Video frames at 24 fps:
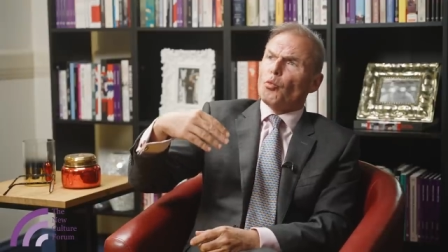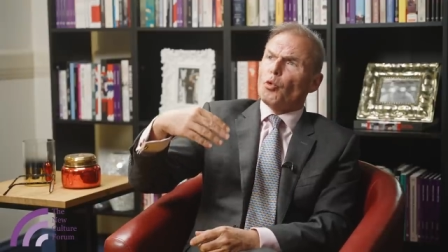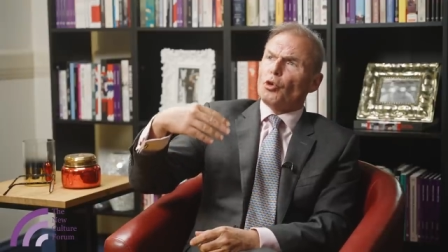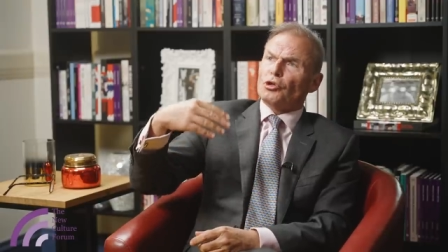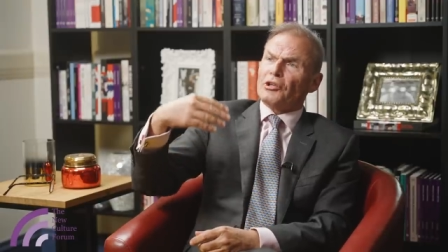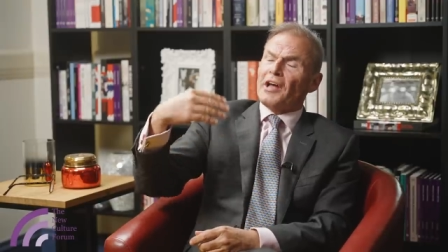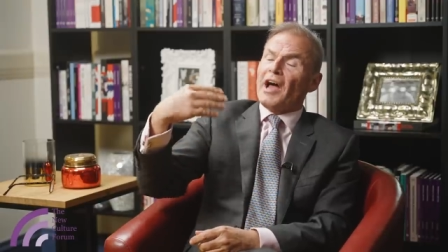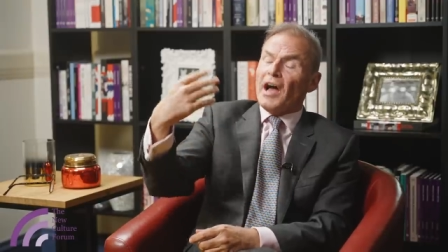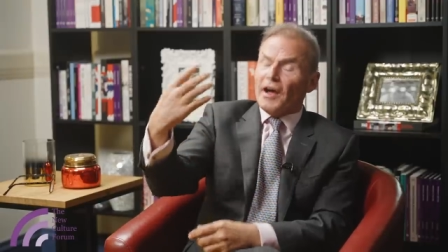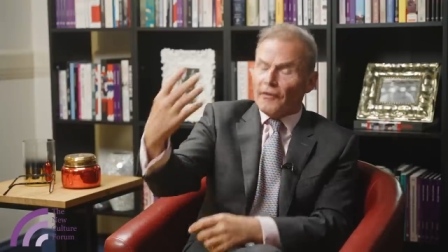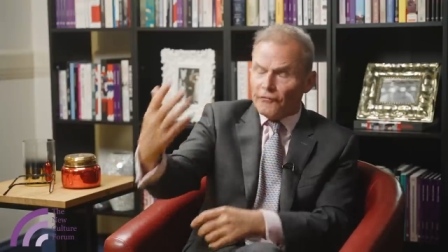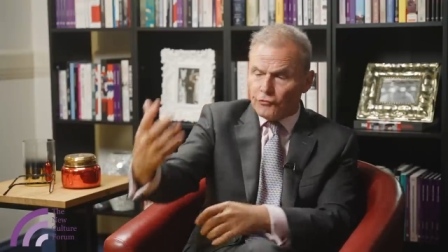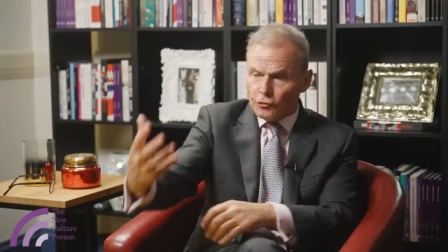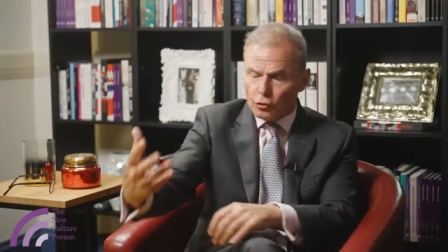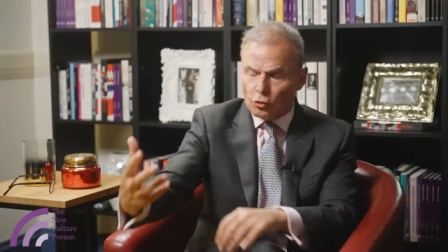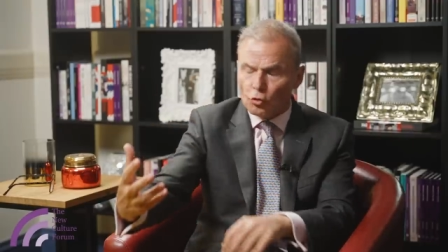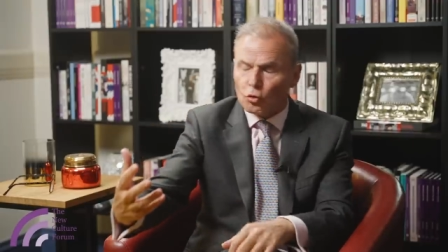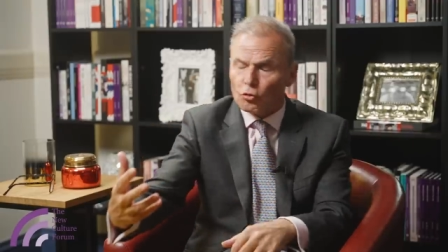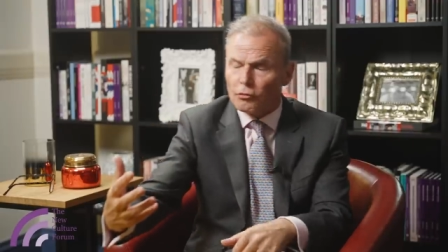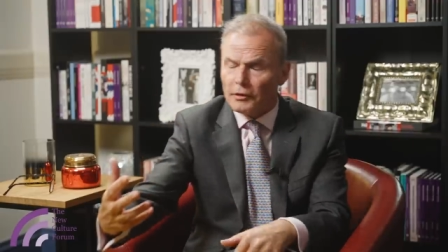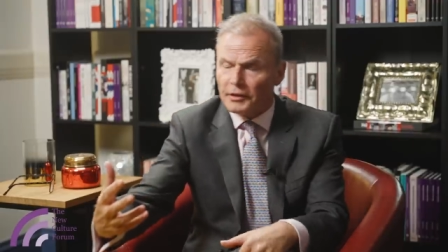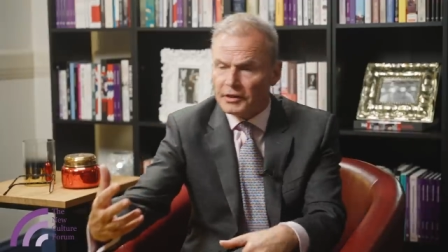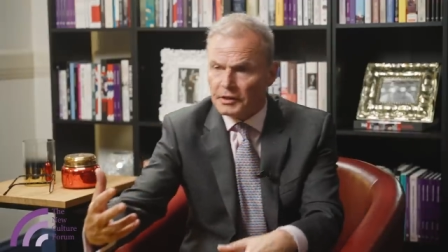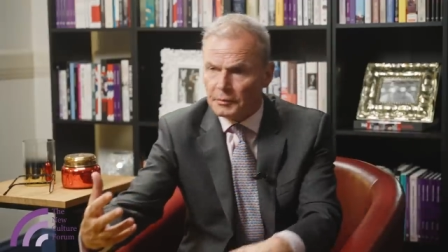have you
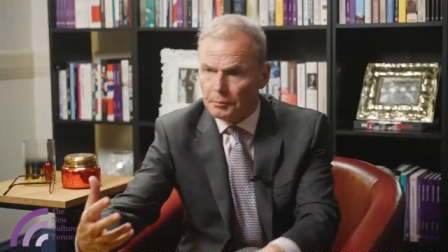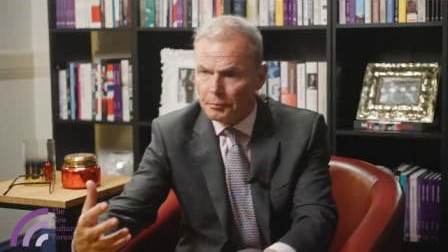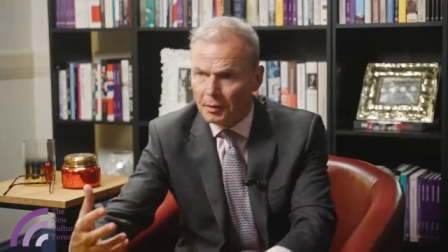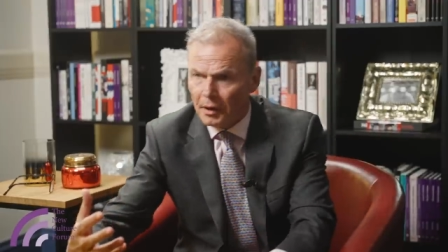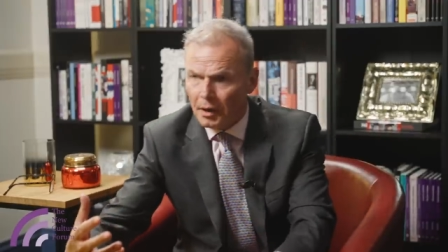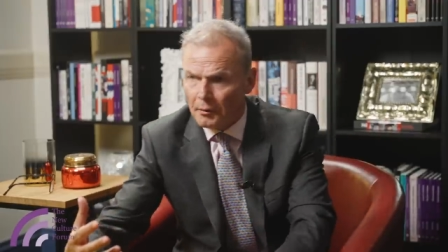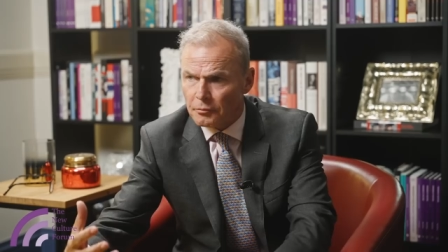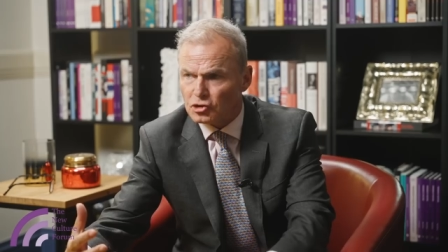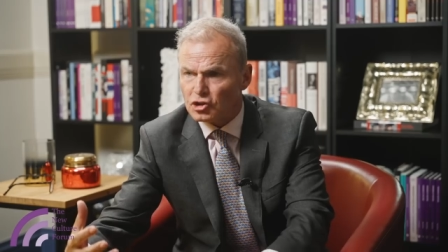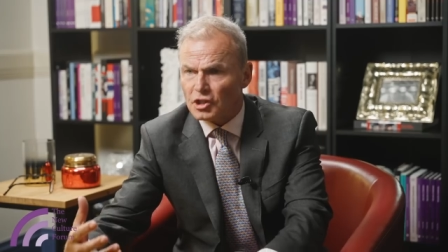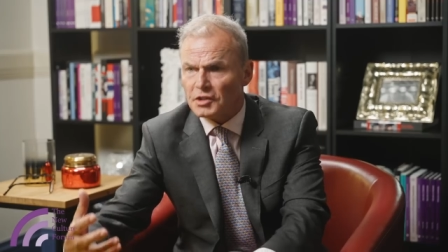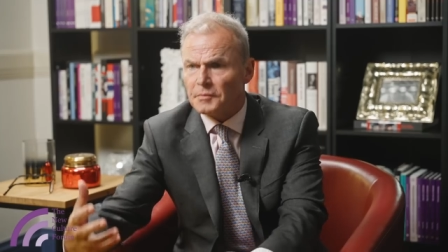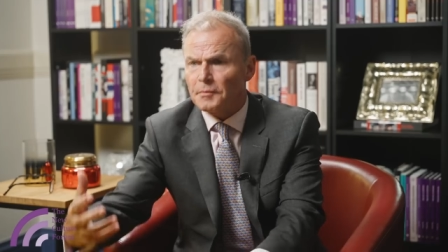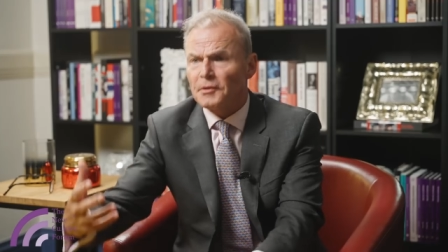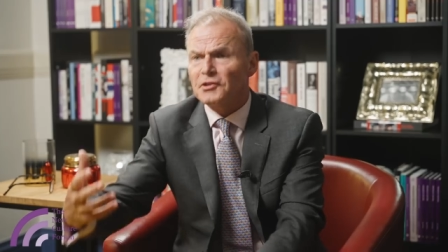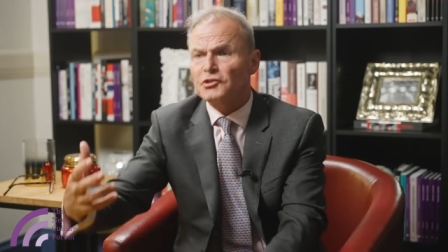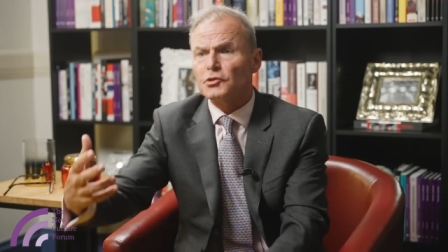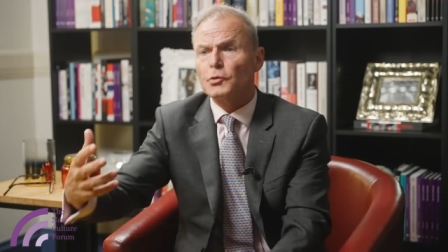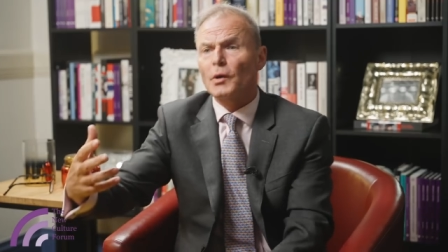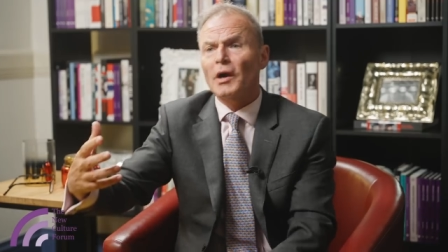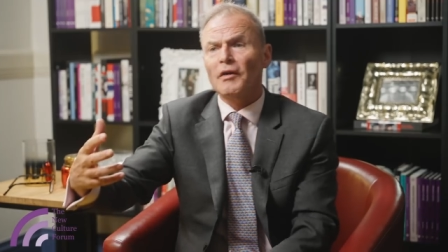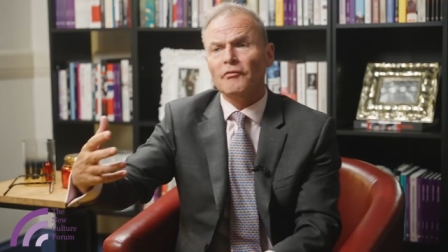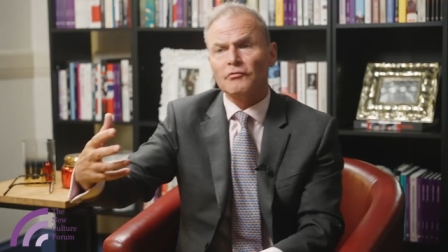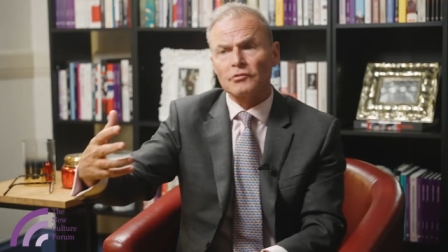already published? I
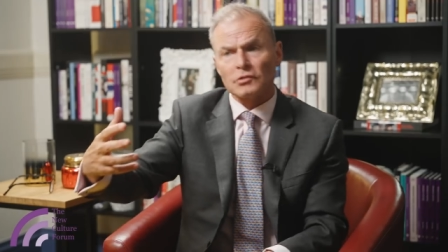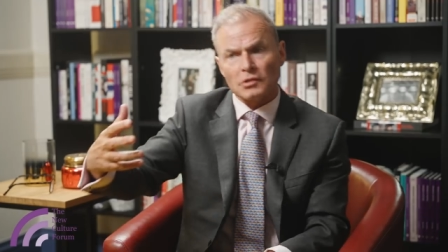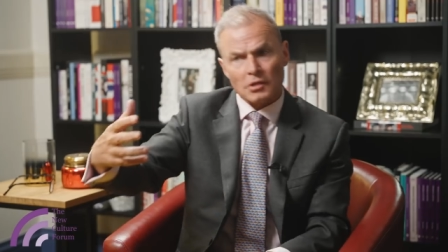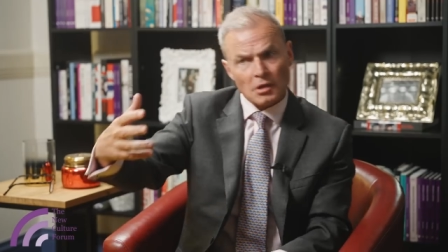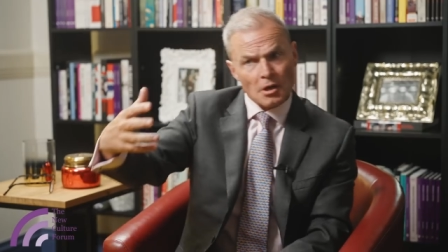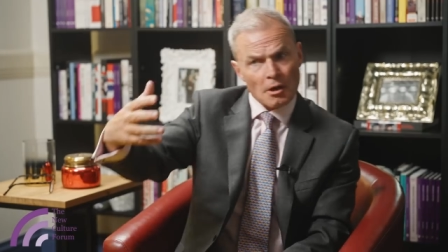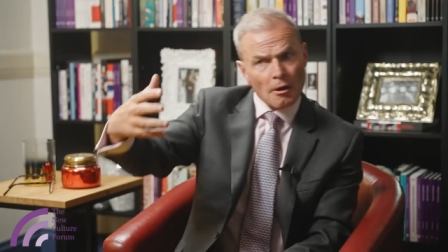suppose you haven't